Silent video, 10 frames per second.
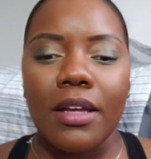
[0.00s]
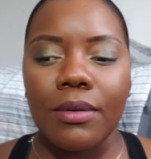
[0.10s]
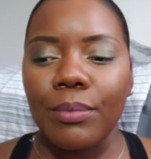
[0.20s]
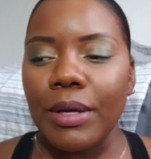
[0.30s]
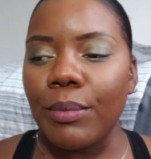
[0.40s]

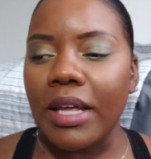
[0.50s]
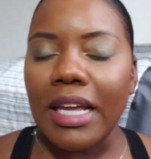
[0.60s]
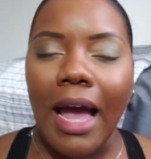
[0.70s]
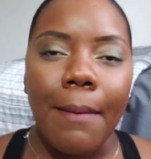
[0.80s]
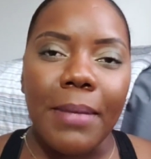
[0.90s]
we went
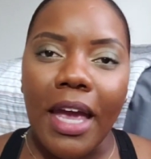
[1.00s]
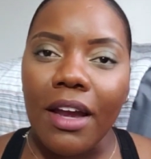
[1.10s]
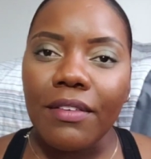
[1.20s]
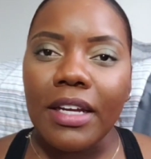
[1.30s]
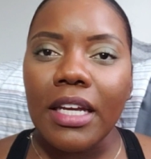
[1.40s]
and got
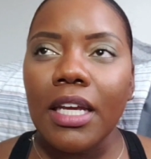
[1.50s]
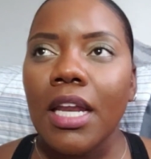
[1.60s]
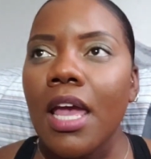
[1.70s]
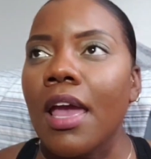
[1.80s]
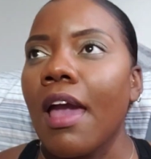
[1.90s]
married,
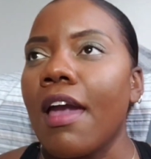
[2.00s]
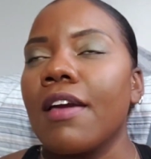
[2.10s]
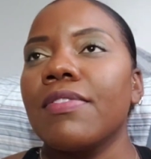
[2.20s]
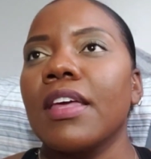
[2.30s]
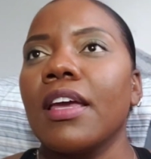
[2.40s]

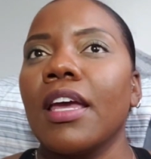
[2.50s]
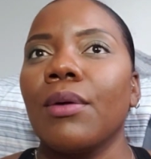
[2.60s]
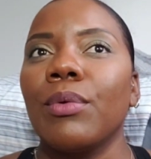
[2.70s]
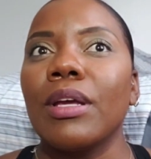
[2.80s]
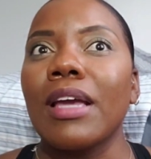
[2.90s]
and
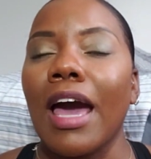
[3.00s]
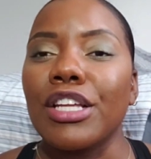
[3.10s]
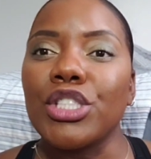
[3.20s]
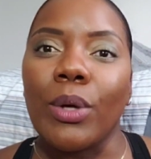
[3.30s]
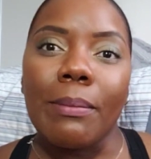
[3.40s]
then we got a
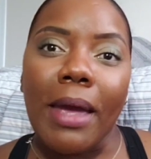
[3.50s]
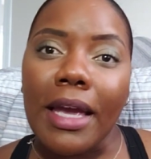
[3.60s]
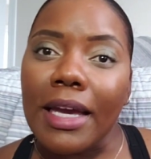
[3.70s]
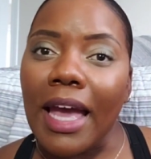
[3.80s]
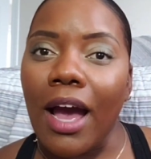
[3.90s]
joint bank
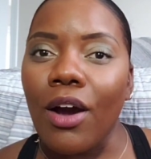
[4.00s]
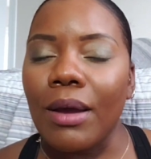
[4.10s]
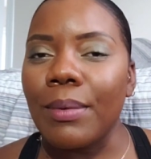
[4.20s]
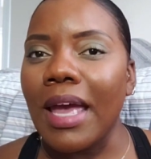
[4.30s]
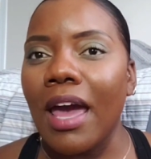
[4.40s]
account,
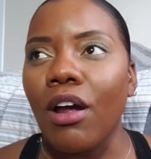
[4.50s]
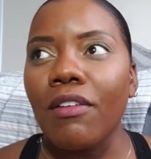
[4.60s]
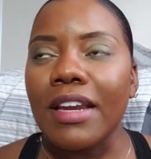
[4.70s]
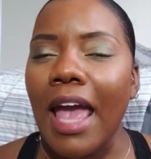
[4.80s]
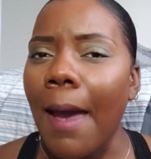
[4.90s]
and we had
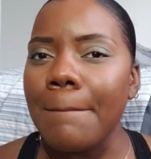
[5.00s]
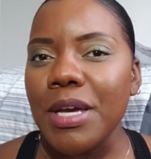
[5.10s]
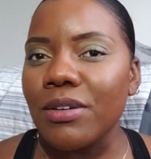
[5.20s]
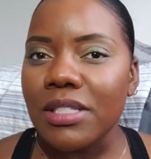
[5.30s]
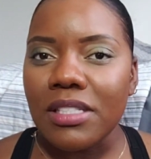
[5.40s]
already had
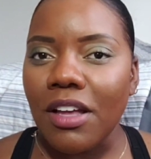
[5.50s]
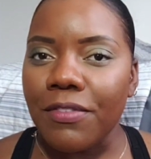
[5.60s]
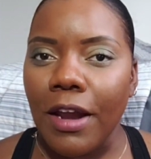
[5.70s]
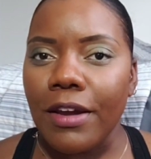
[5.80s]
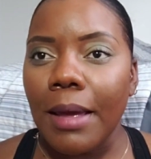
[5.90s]
bills and stuff
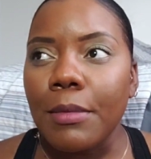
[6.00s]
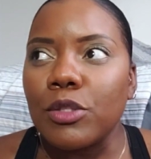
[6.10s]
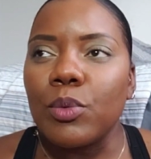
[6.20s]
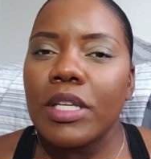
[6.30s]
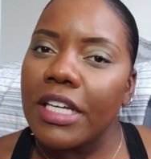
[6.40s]
in our name
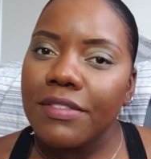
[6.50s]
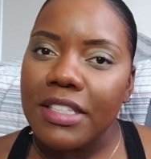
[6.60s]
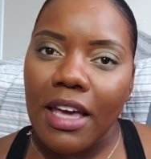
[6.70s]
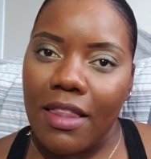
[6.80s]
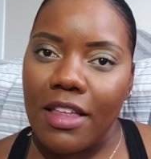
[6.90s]
because we lived
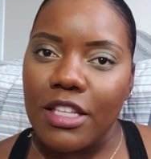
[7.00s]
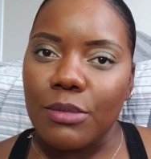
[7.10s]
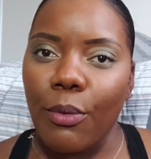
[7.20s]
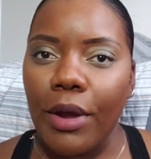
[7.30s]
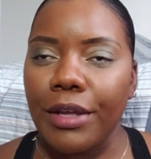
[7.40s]
together at this
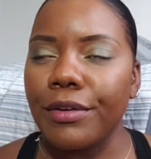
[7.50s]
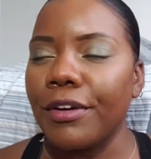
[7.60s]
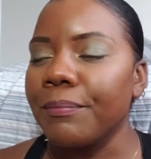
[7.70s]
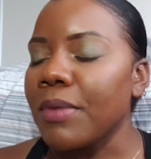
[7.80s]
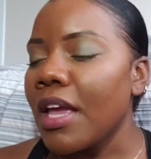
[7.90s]
point,
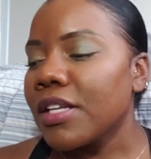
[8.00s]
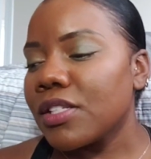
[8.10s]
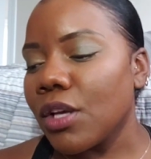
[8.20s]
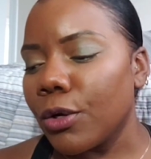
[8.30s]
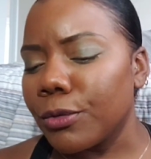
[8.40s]

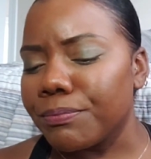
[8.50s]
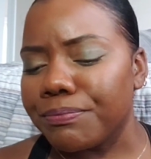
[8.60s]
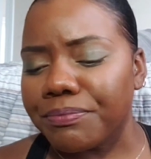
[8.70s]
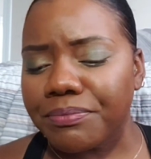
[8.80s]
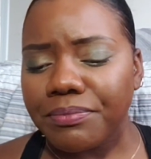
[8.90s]
So
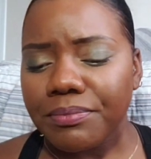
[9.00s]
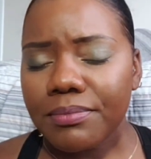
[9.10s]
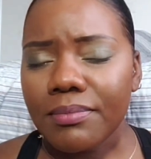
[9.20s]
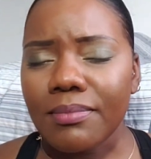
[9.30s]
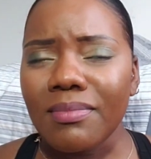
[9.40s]

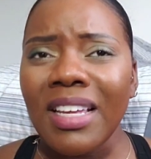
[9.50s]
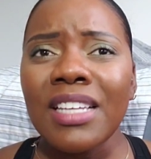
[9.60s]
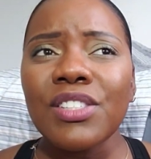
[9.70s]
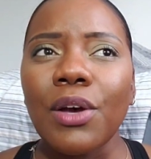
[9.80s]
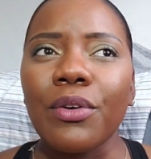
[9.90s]

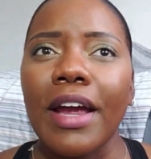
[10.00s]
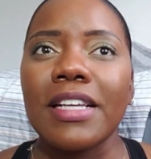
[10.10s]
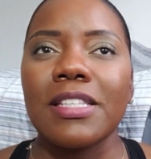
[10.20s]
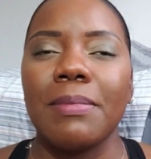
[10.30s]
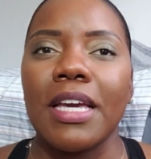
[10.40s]
it's so
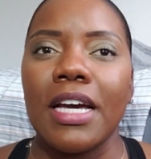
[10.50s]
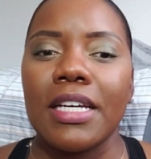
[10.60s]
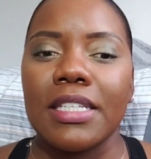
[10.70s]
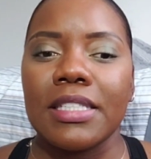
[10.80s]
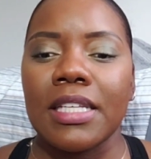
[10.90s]
crazy
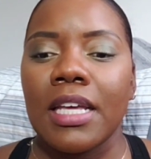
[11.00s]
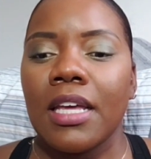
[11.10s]
because